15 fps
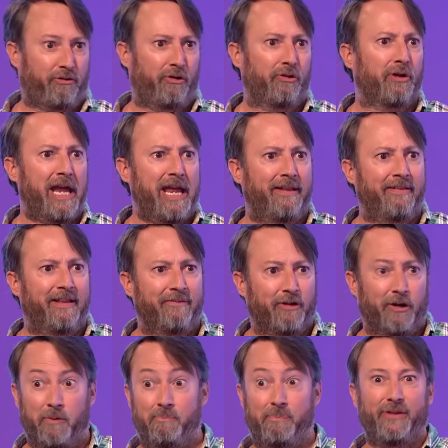Touraine. They've got
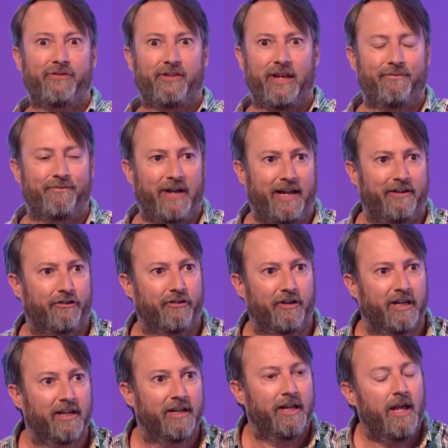a biscuit factory.